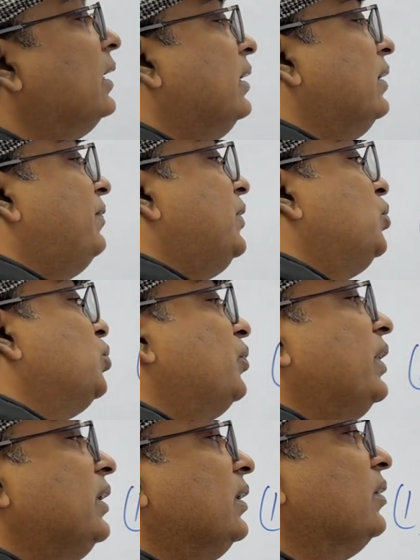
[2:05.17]
If
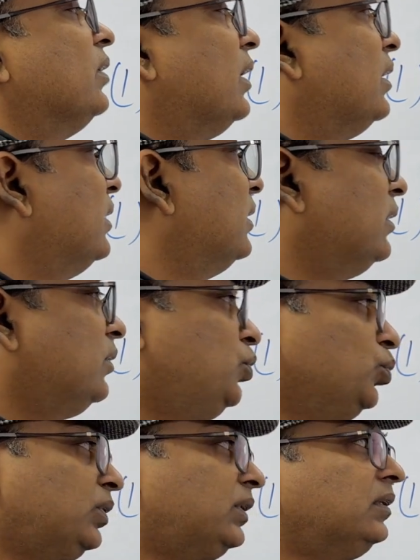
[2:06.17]

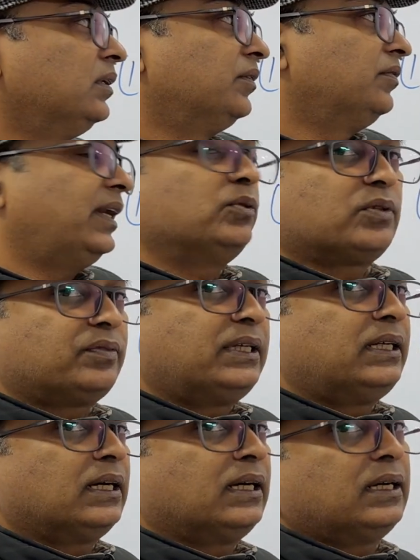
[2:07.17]
two values of
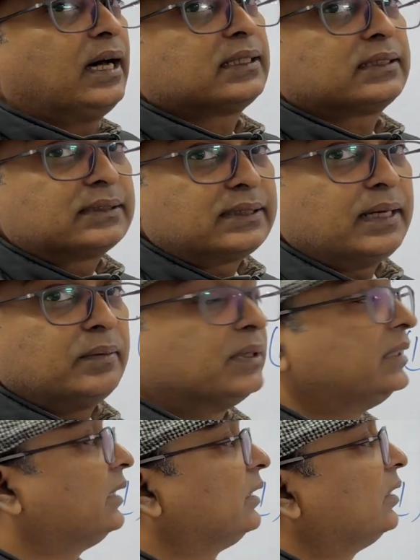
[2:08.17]
theta are same,
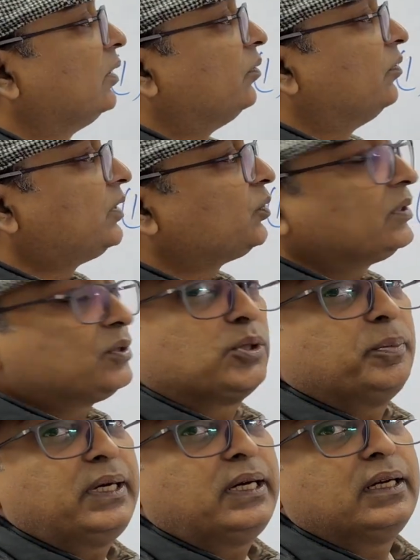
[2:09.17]
then which one
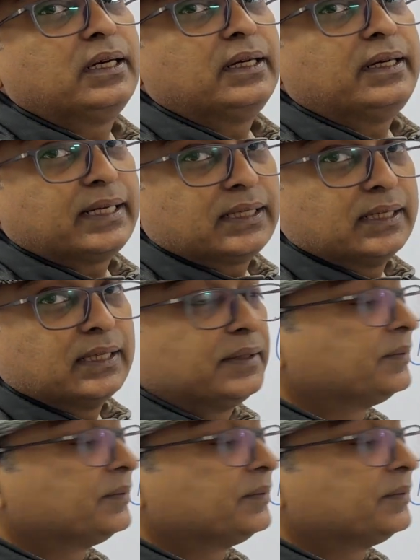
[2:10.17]
should be taken?